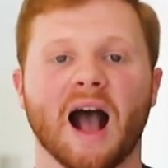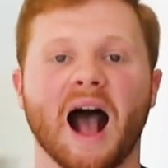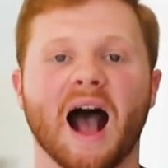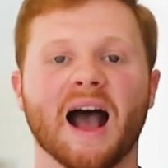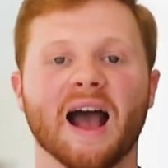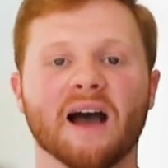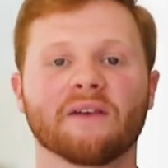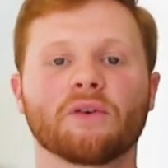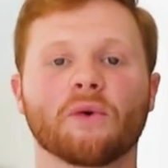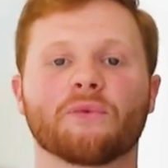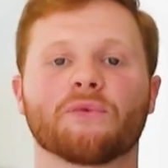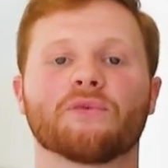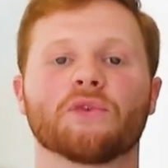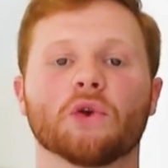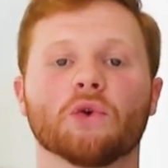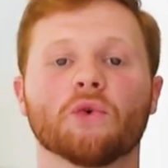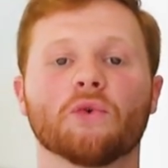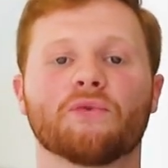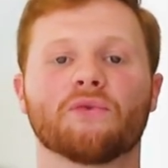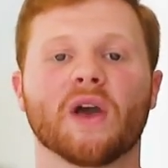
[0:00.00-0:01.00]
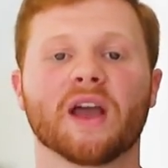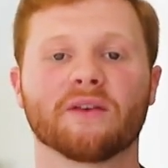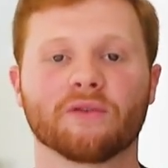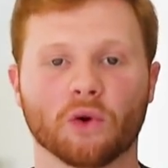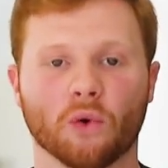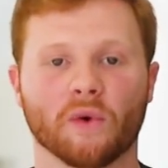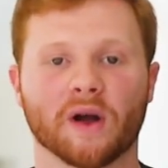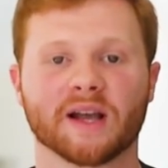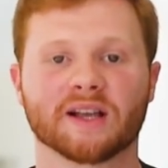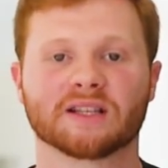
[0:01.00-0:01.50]
I have a few
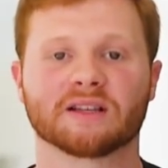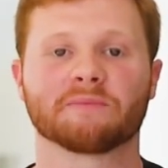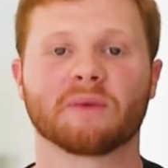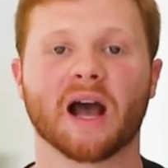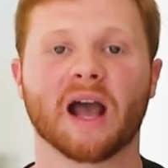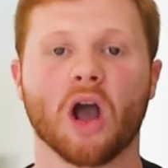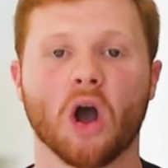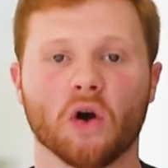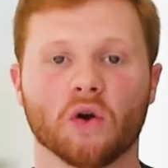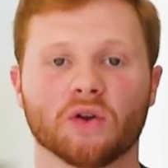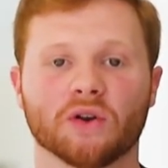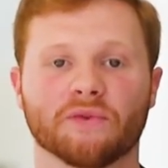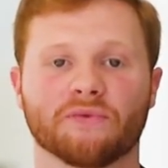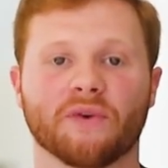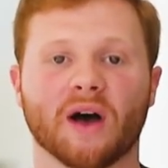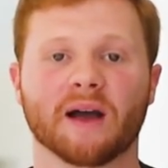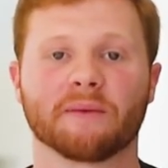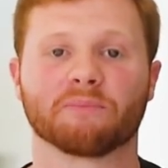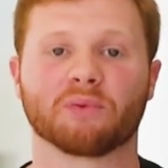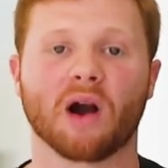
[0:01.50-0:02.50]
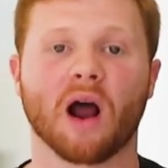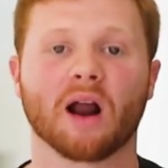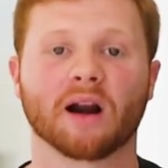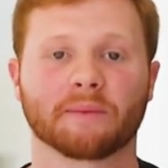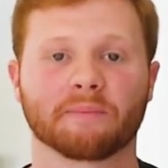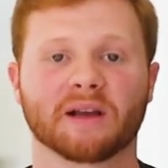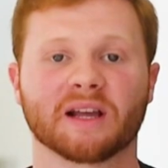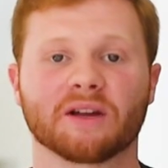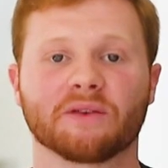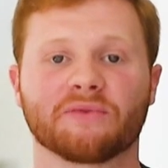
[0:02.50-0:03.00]
favorite ways of my own to find
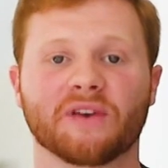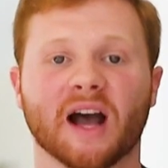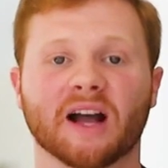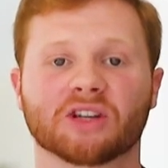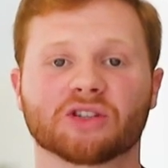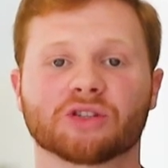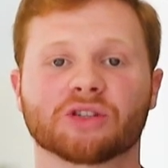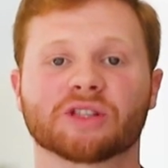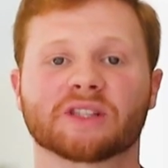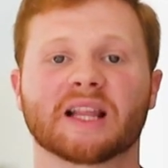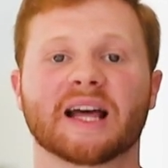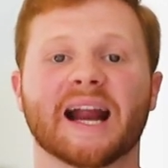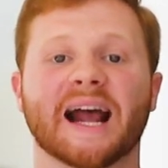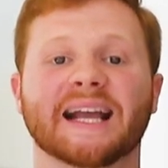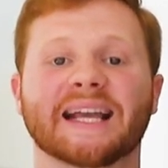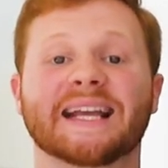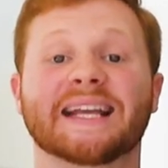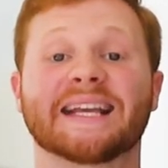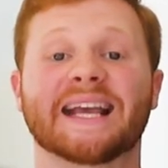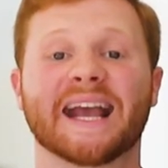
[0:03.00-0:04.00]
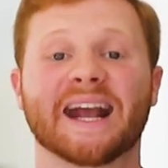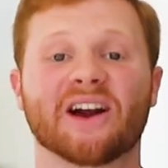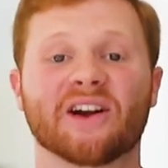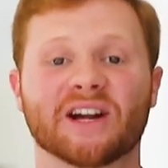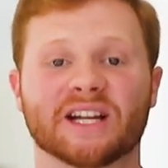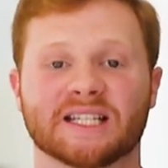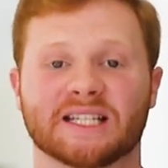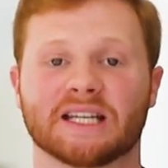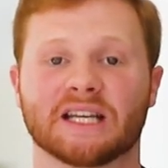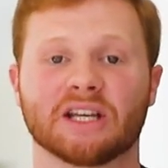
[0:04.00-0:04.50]
product manufacturers that I
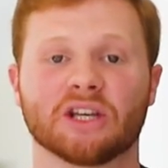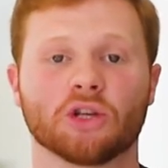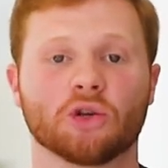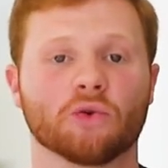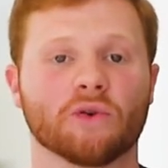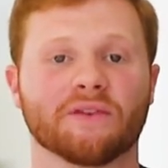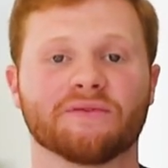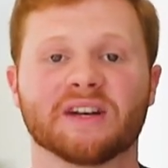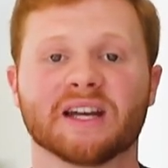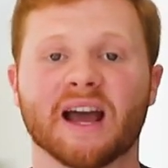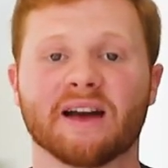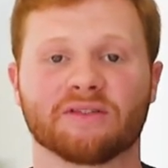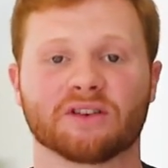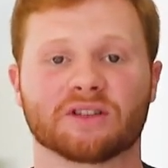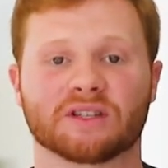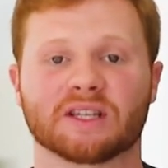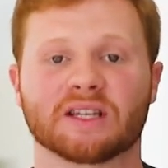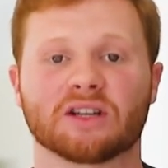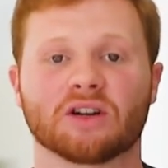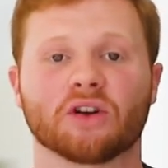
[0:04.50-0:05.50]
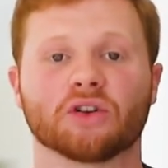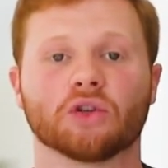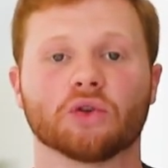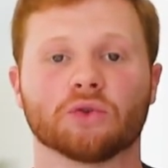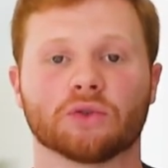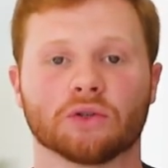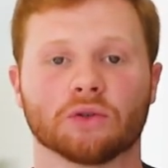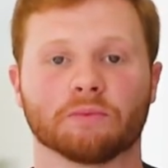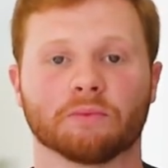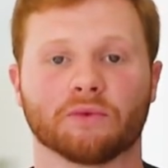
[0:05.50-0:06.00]
guarantee you have never seen on
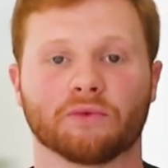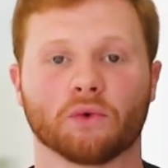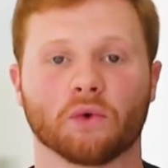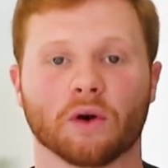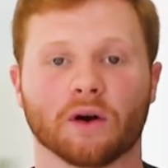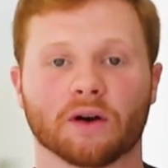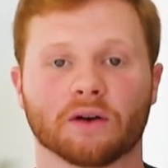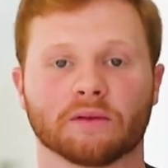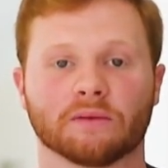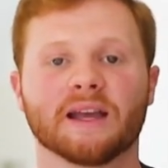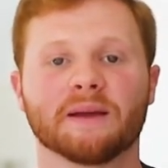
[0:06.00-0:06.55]
YouTube before.